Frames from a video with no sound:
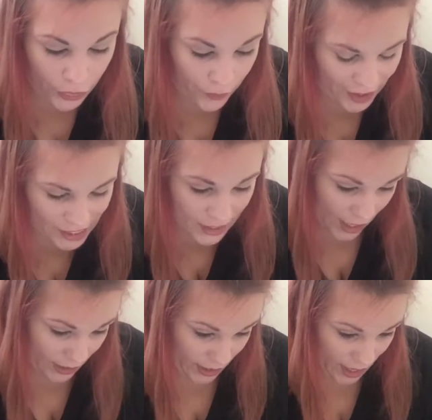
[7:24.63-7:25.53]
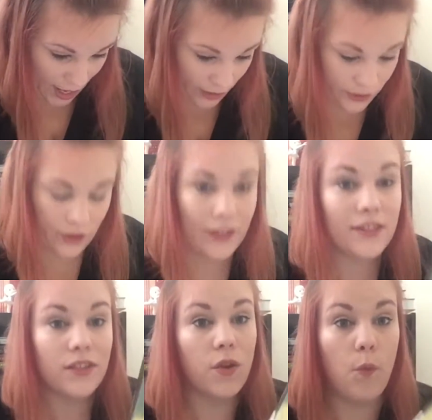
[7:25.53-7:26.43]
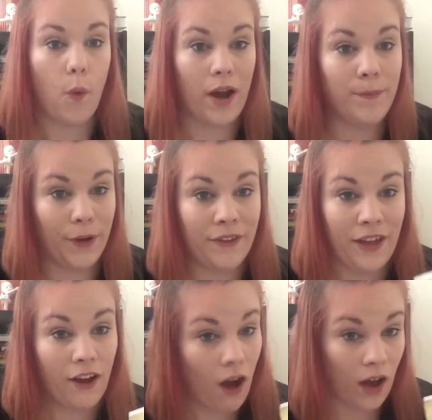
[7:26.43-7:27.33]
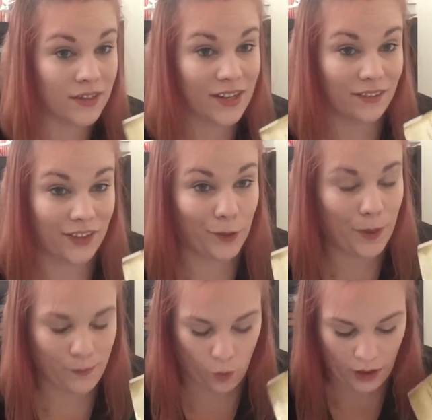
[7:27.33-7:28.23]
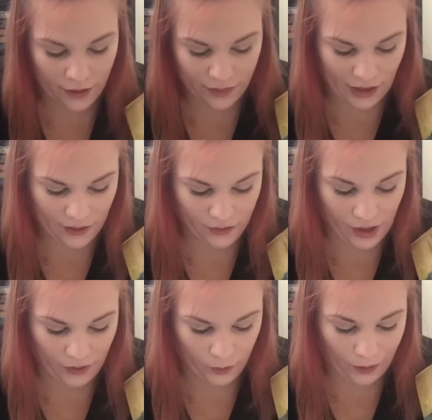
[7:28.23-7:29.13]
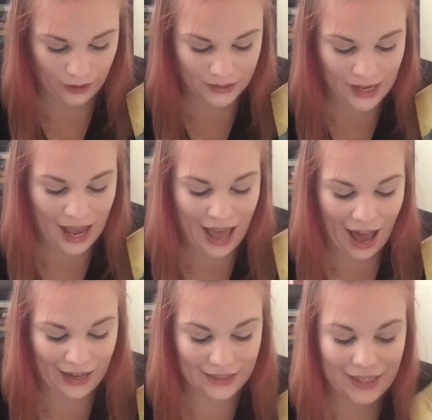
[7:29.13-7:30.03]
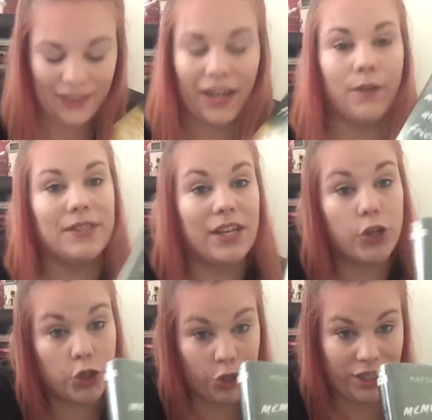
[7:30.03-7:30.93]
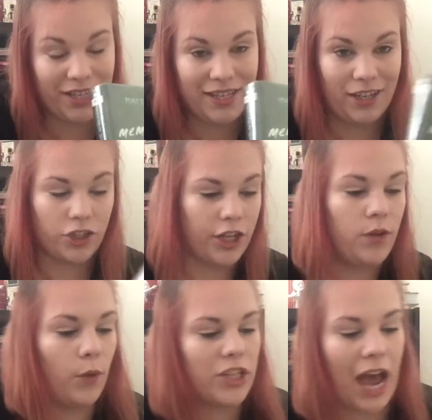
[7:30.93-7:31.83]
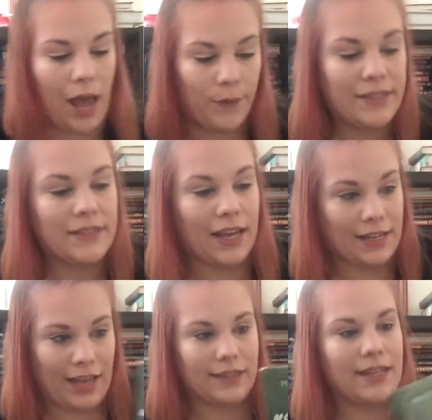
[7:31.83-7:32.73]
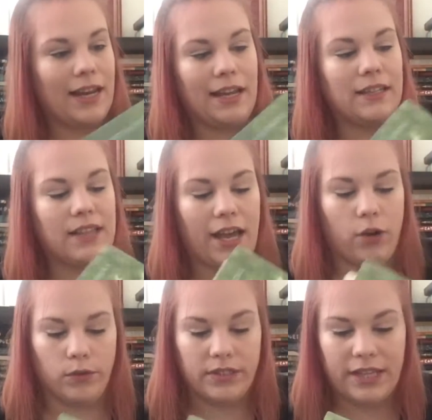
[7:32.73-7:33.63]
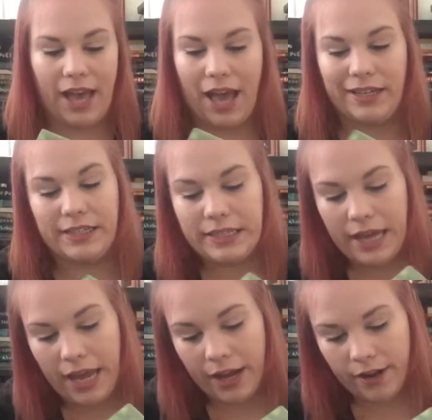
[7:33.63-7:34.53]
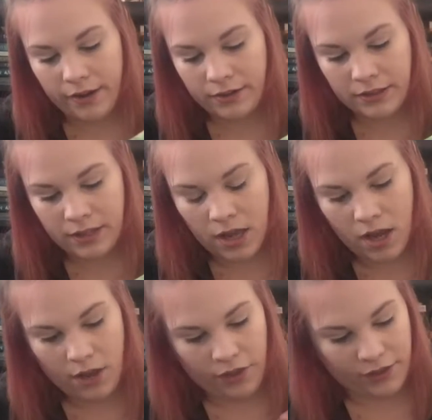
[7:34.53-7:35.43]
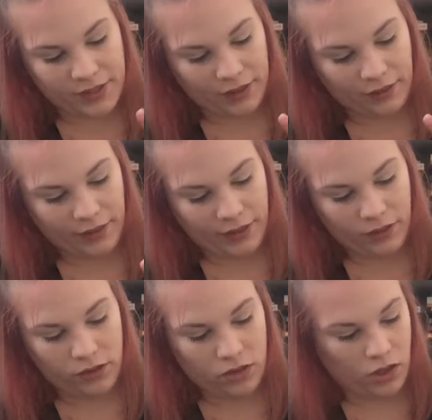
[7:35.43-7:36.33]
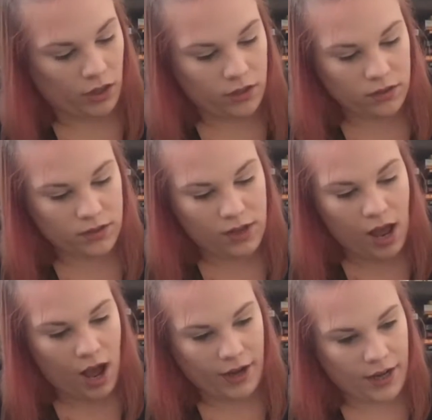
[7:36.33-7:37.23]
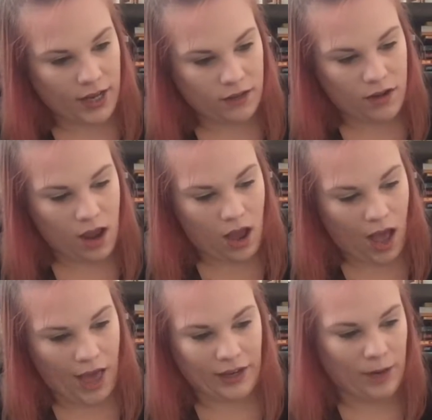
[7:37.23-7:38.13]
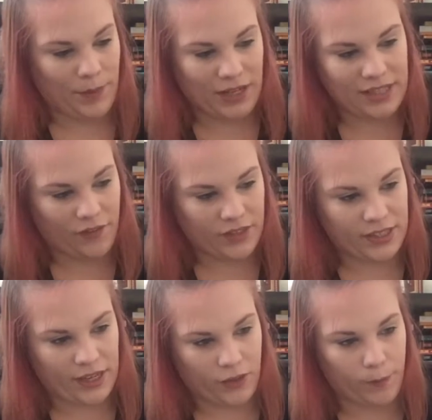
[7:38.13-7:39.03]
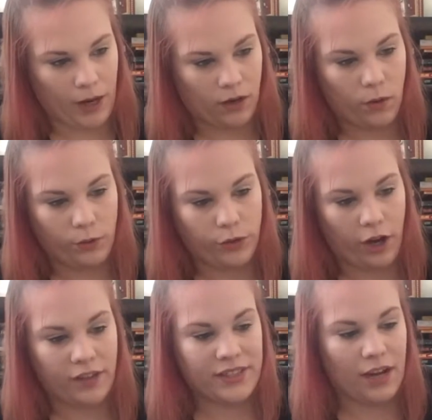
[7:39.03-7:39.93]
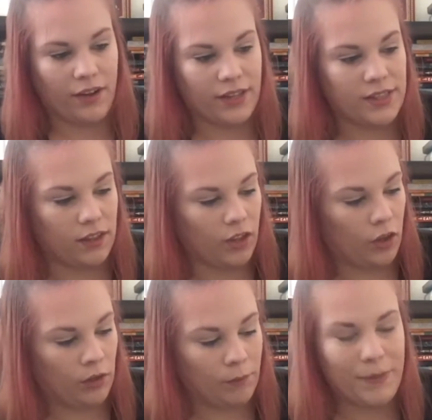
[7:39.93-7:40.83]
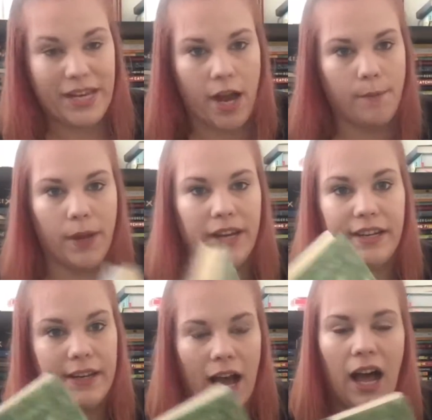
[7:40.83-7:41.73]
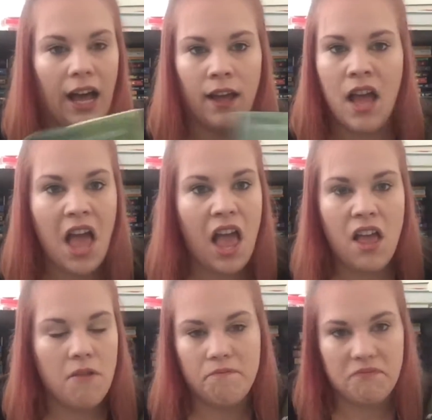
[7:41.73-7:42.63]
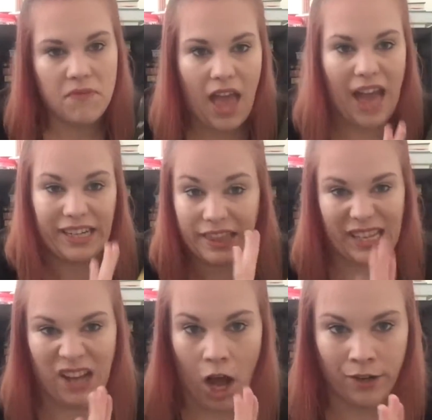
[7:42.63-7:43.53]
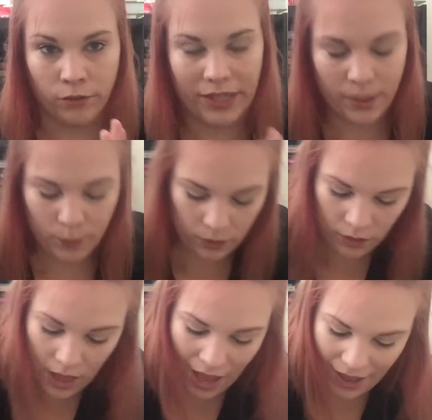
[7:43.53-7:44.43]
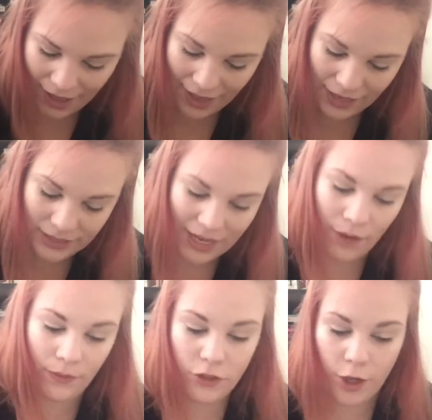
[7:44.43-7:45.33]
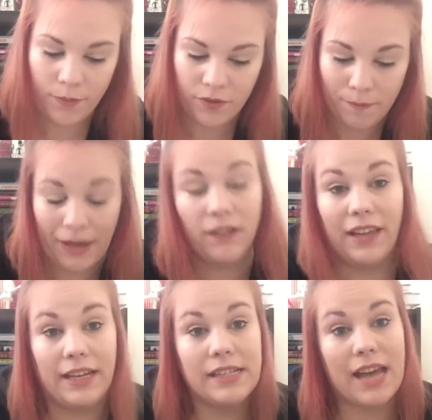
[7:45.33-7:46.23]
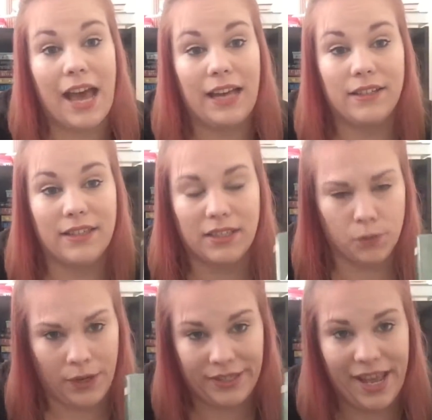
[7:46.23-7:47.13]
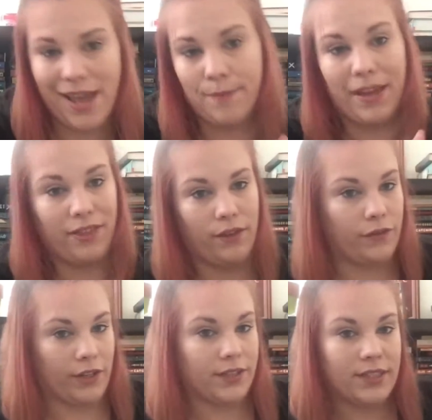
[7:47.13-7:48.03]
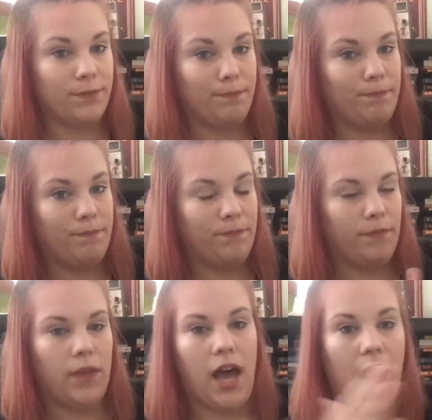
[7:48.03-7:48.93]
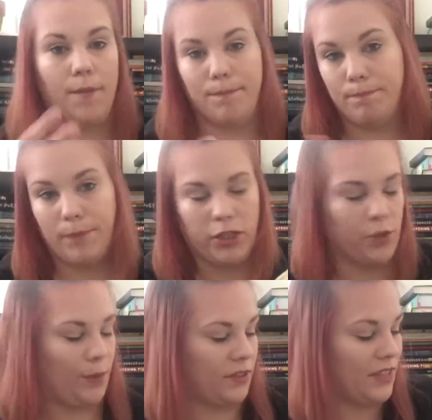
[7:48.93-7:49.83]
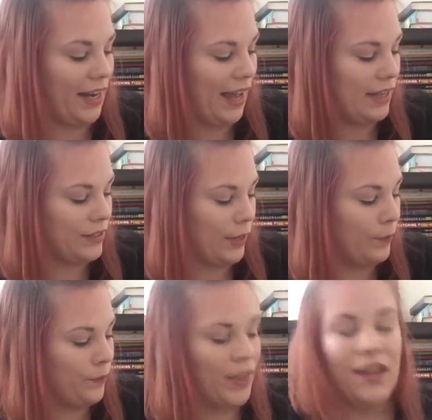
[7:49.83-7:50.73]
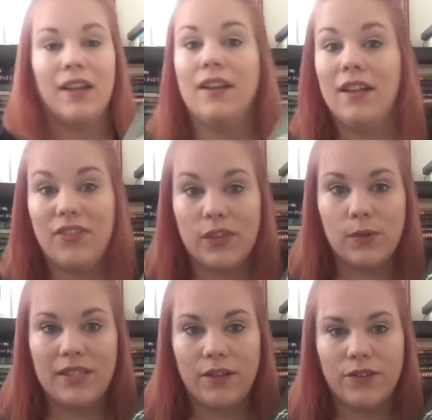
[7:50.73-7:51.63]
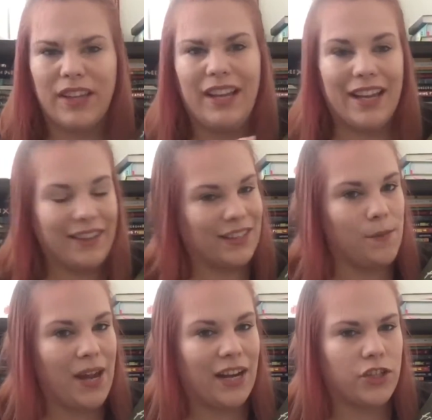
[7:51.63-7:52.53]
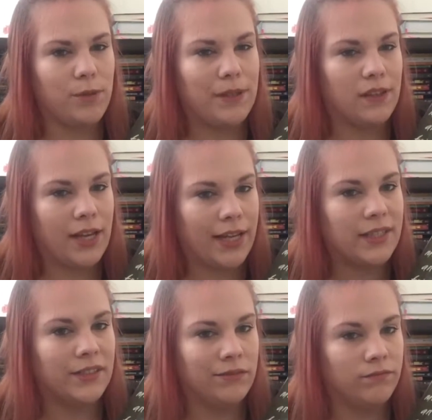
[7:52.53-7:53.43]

$3.99. So this is the one book that cost a little bit more than the other ones. And it said that it was in good condition, which I would say yes, it is. I don't see any tears. There's a little dirt on it. And I mean, it's obviously got the barcode crossed out and it's a little beat up, but not anything unreadable. And it shipped from Maryland. And this one came in the first bunch of books that I got. So this one sounds really good. This might actually be like